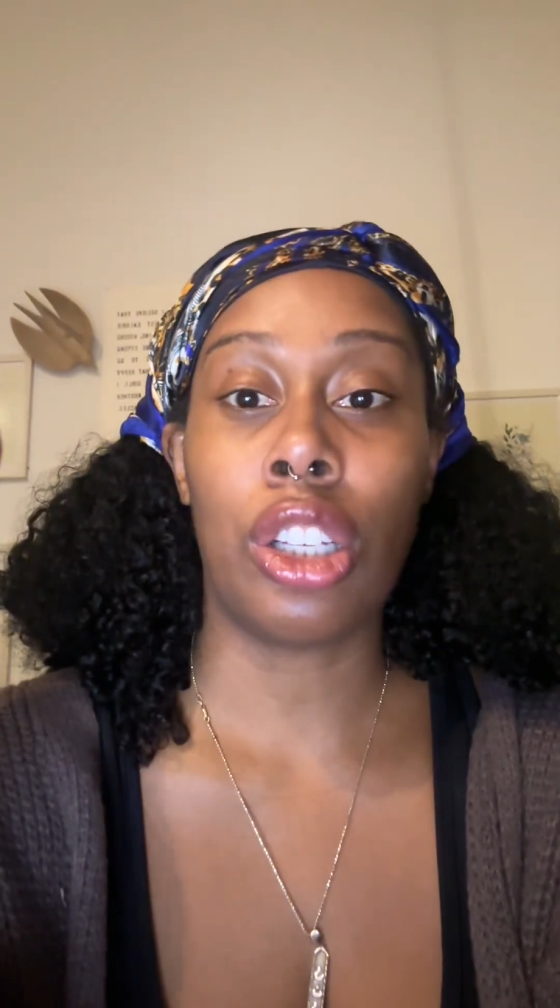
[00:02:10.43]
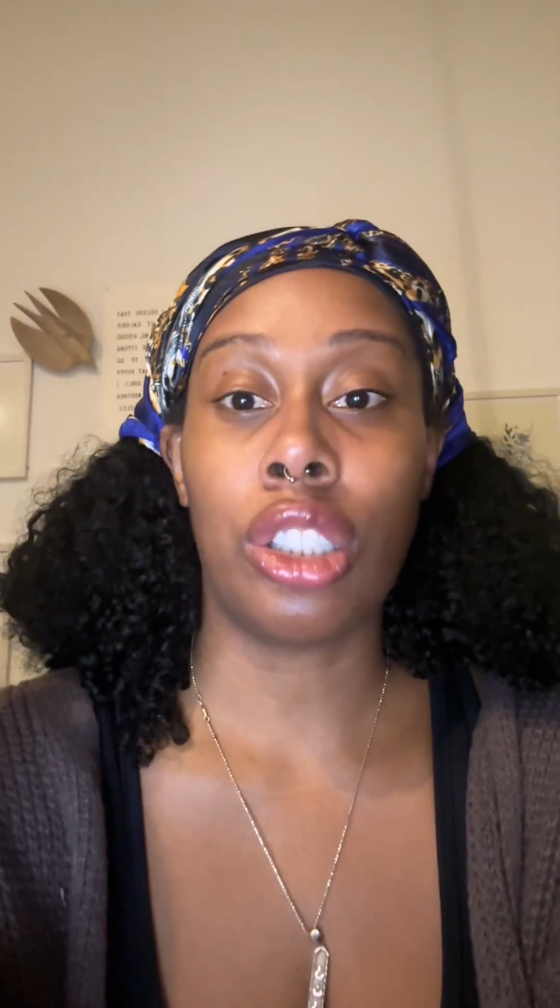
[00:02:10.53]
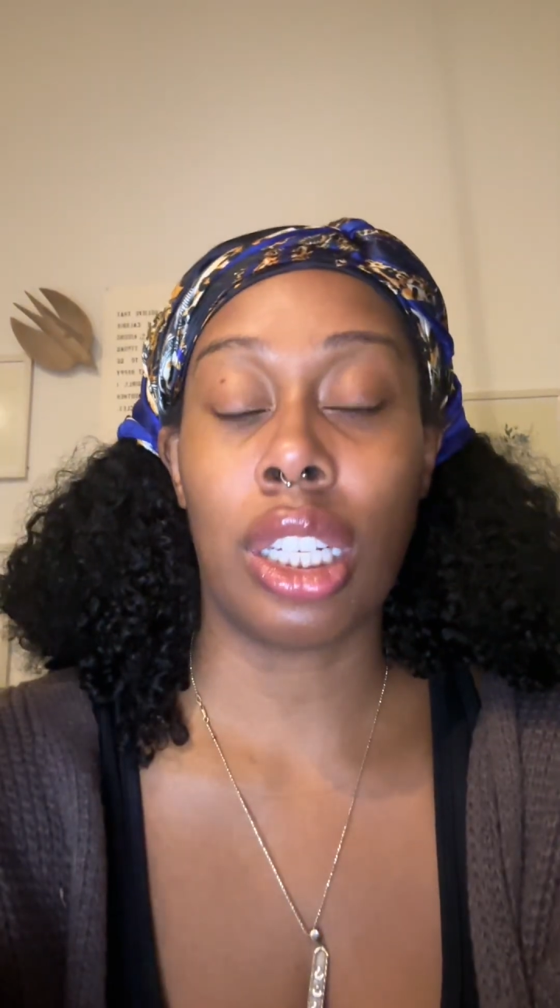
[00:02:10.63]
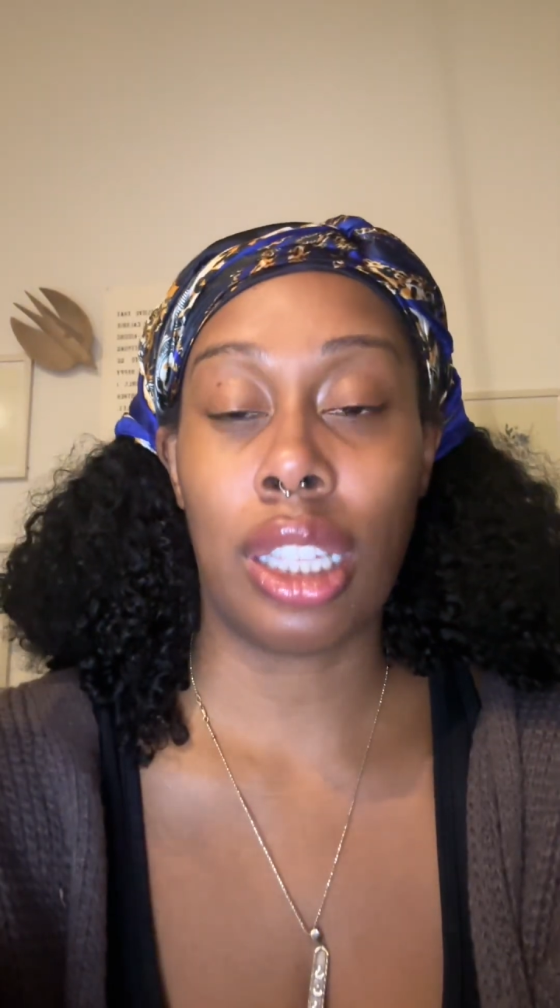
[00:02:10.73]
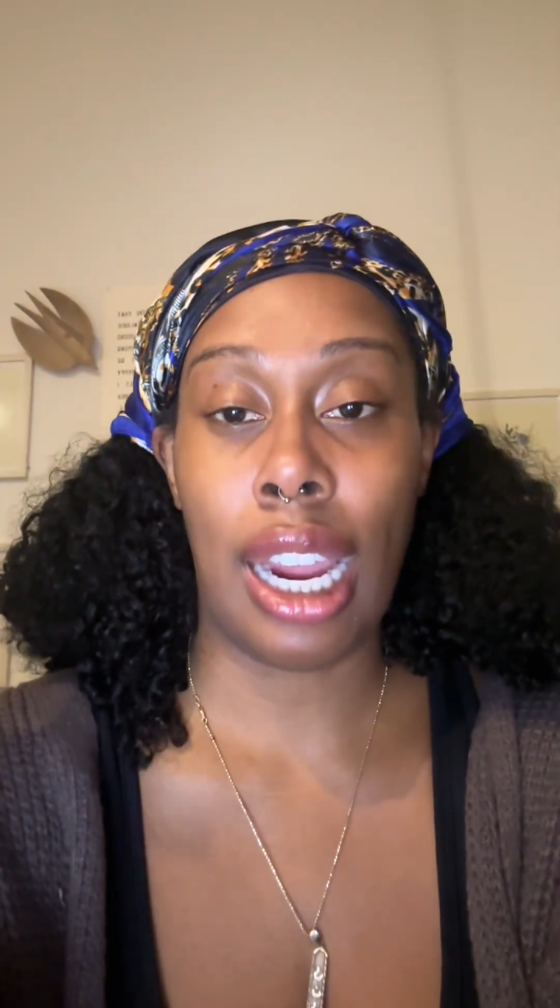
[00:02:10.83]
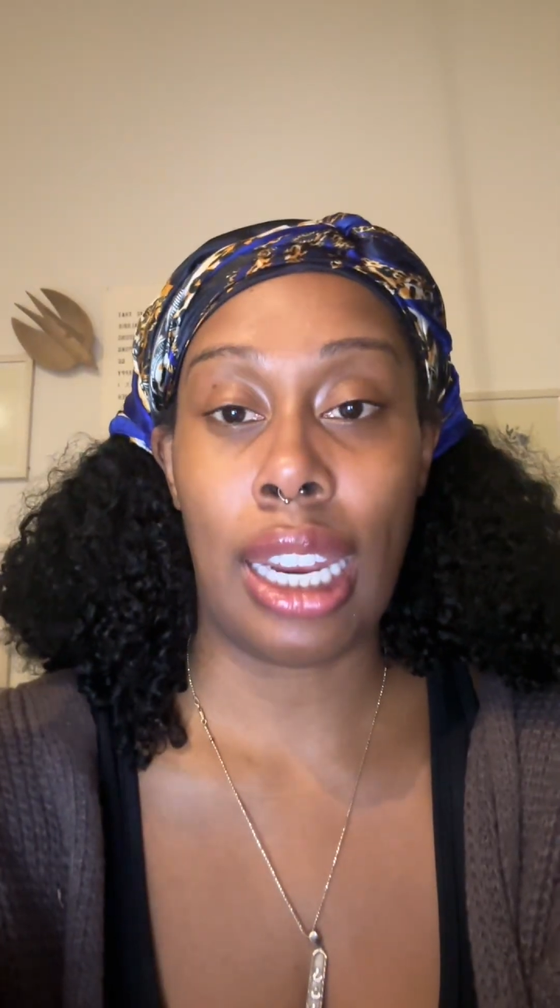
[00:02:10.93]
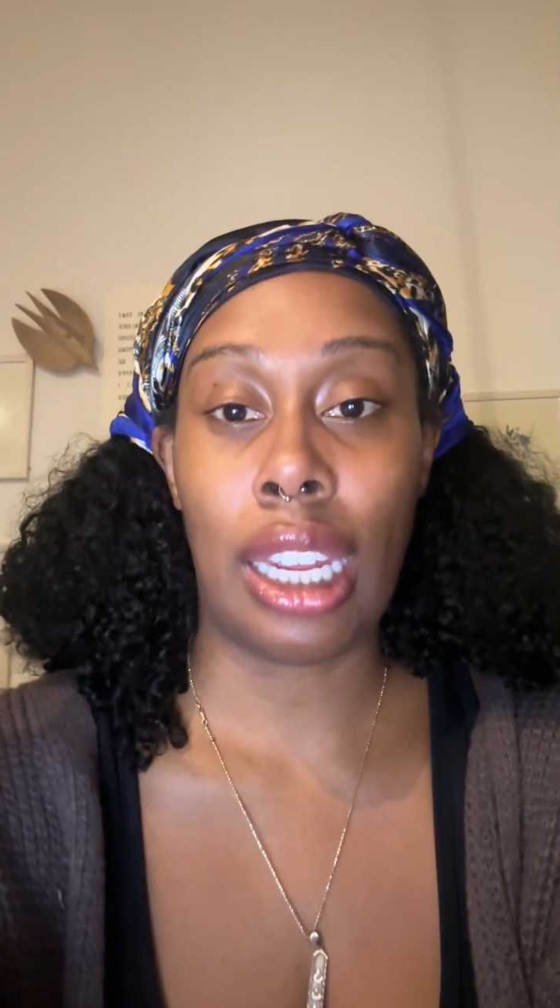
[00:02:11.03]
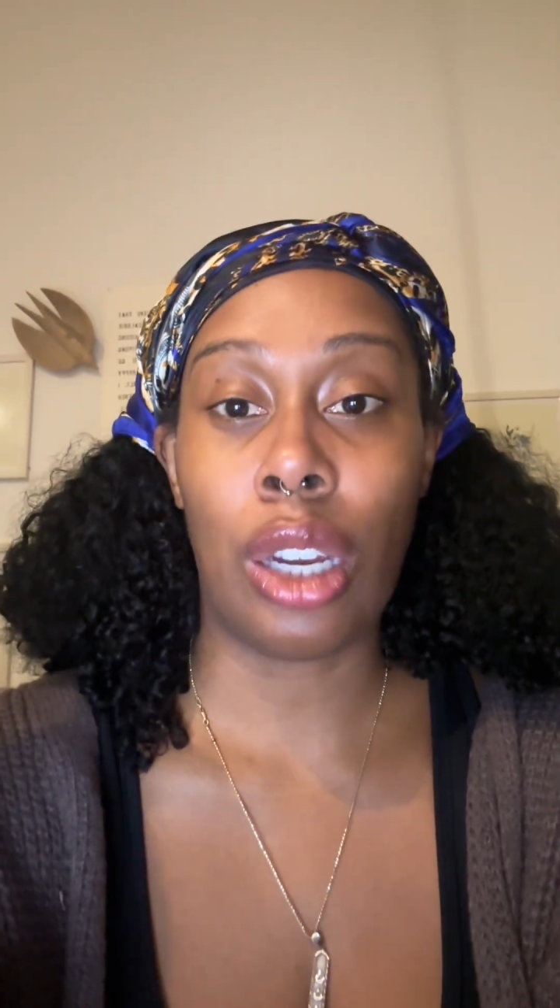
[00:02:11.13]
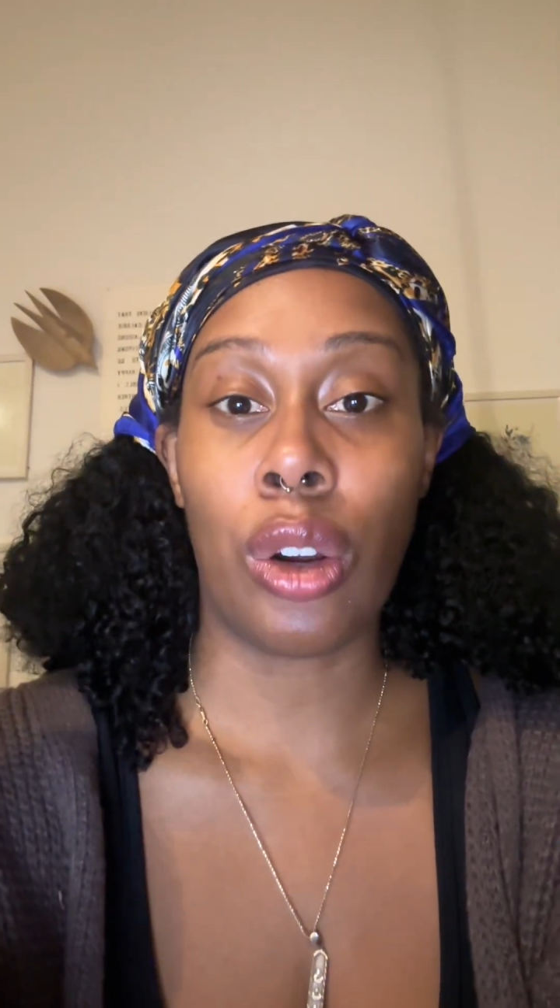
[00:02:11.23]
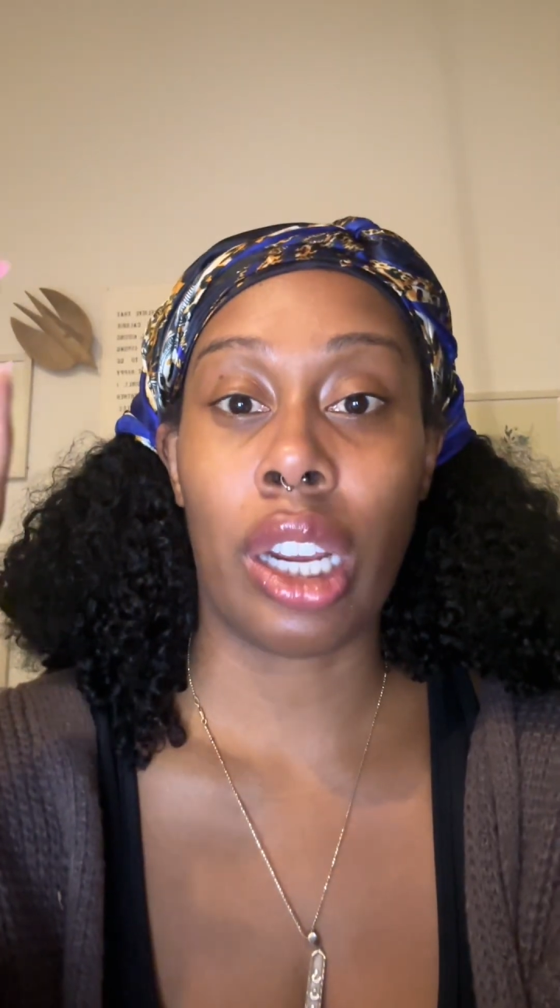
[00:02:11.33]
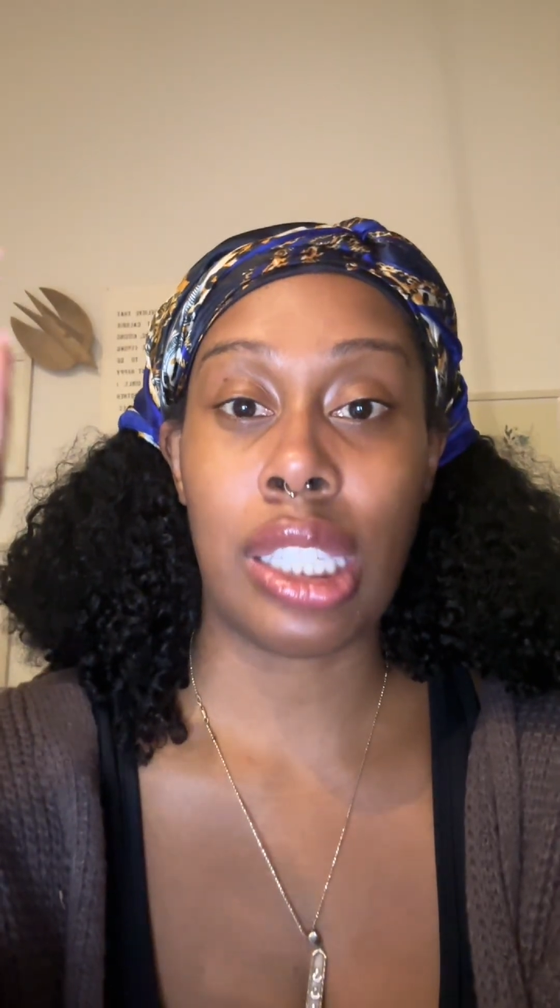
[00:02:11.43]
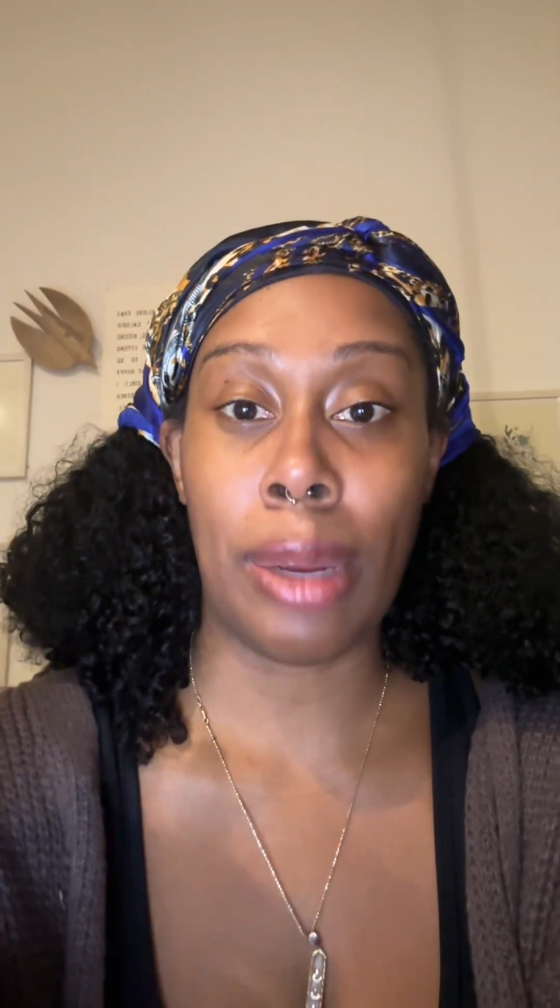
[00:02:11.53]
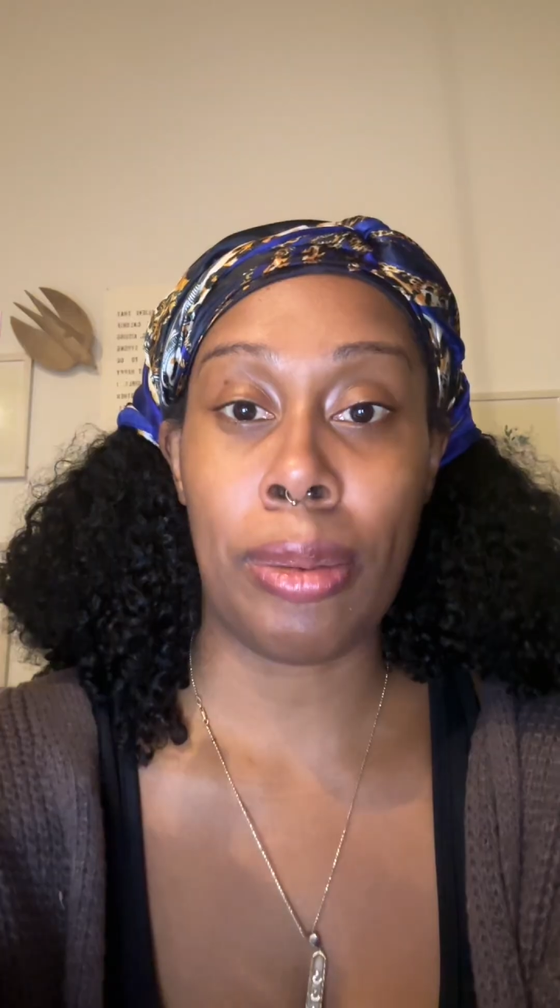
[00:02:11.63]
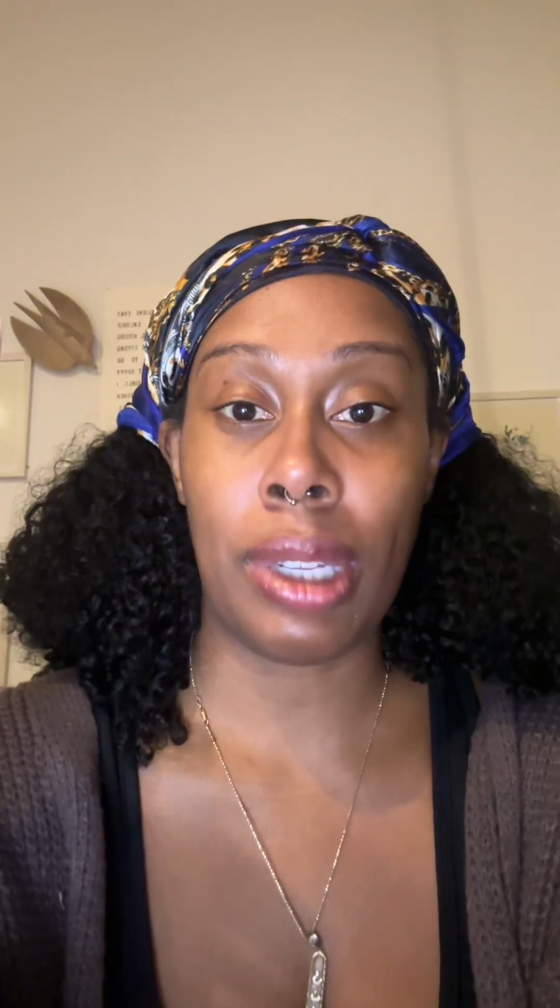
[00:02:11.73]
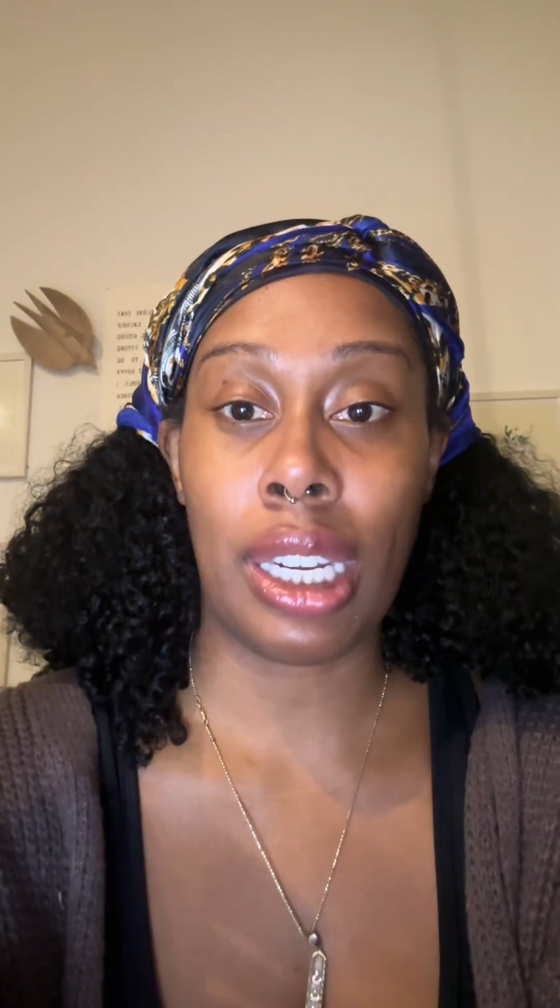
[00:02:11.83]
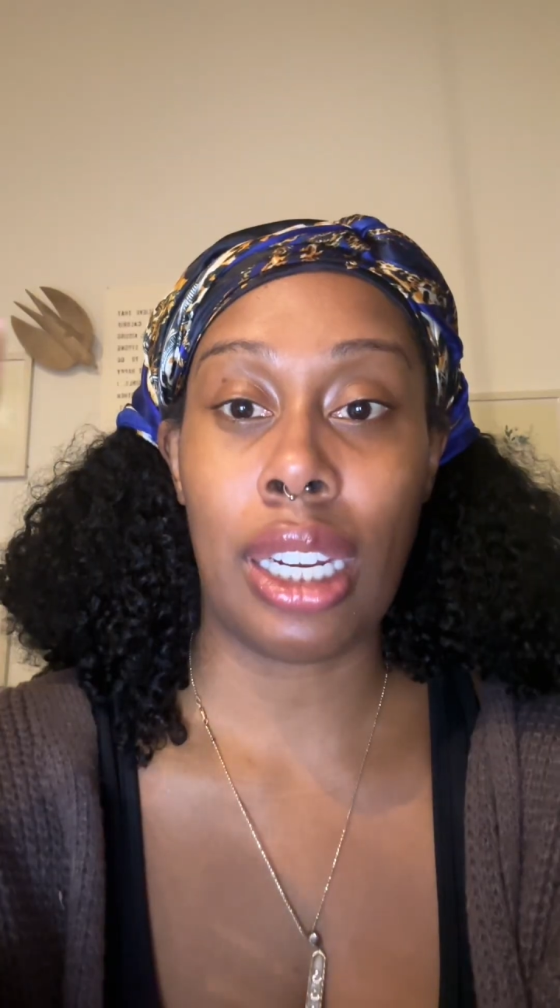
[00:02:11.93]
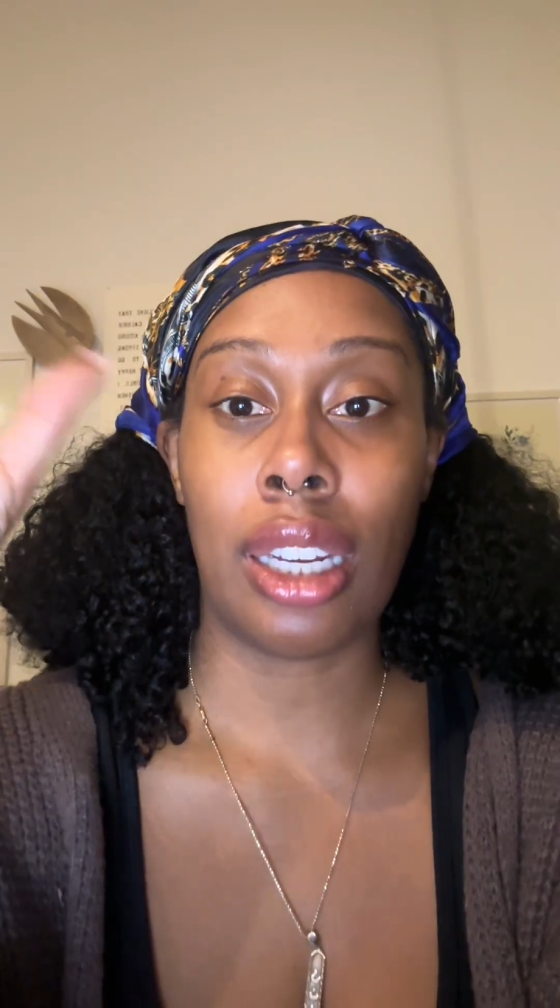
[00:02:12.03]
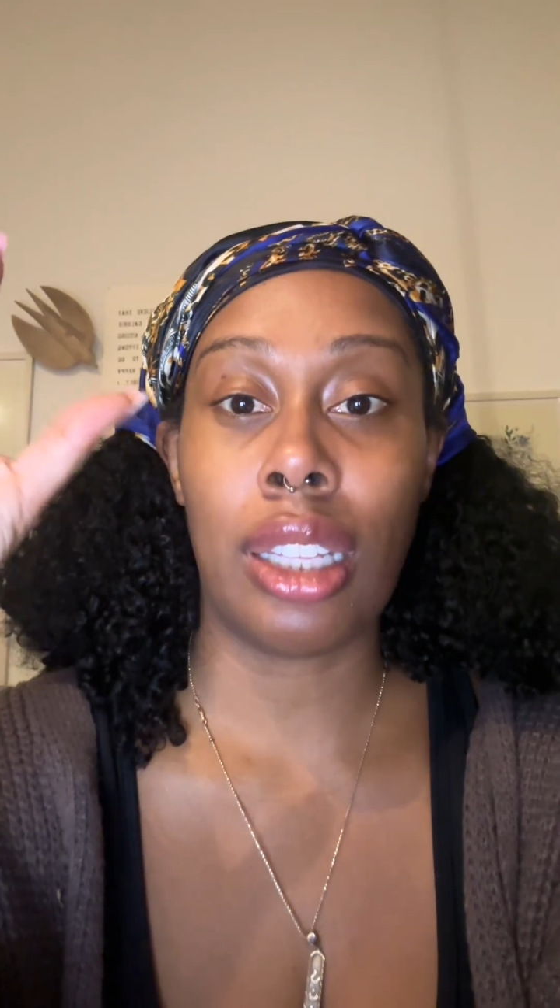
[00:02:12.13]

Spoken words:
declining or accepting